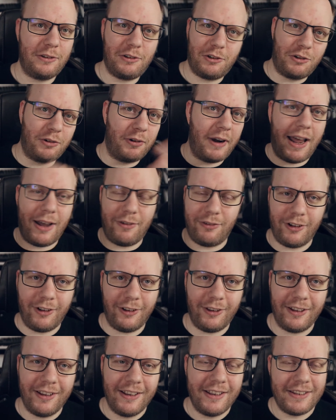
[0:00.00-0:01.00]

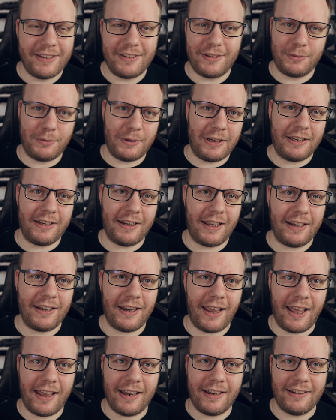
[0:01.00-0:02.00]
travel Sweden
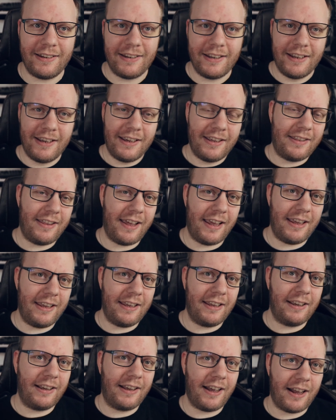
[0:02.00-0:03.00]
and
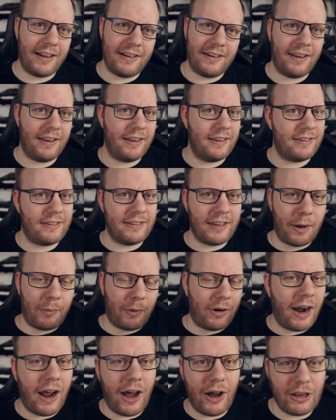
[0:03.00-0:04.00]
they got
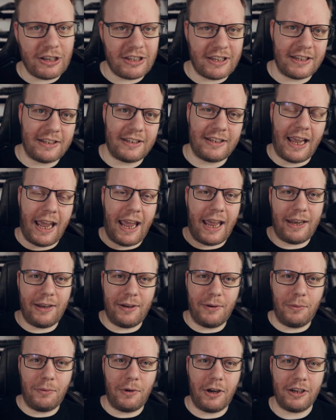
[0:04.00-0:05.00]
summer houses
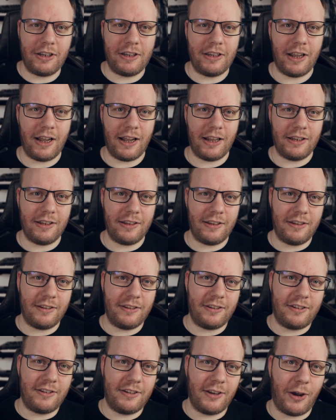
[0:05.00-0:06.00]
and whatnot.
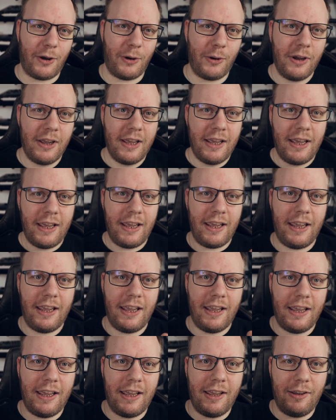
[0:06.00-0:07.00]
So
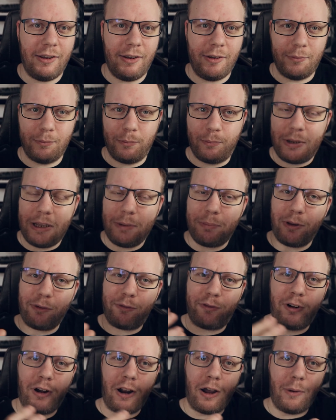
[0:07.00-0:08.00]
people
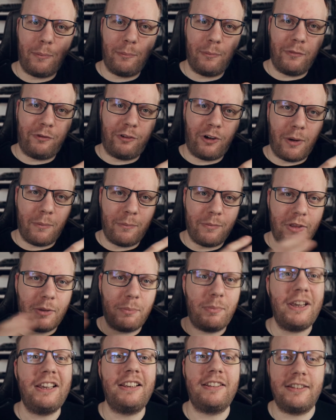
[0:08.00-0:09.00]
from the
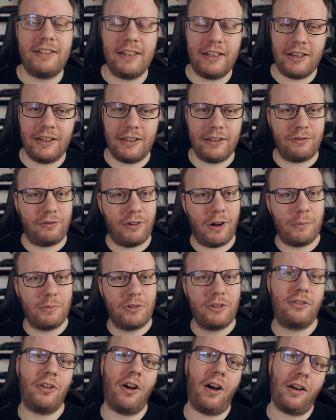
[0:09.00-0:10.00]
big cities, from
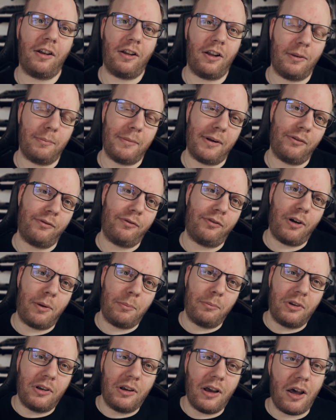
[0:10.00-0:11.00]
Stockholm,
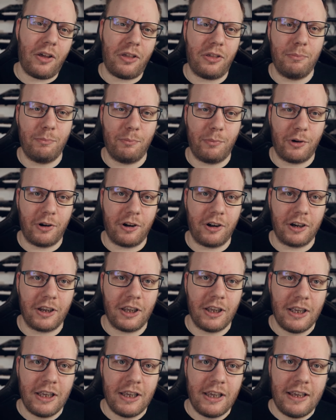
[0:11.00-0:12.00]
from Gothenburg,
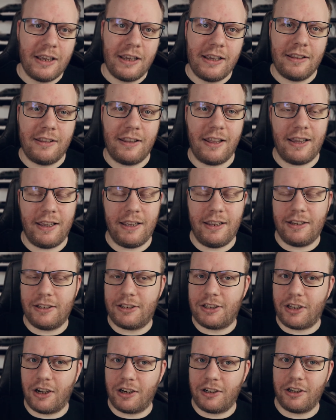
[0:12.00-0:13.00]
they
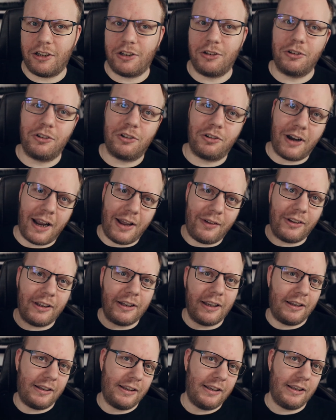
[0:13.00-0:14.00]
started to
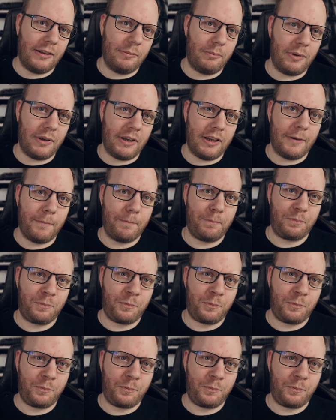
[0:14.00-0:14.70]
travel a little bit.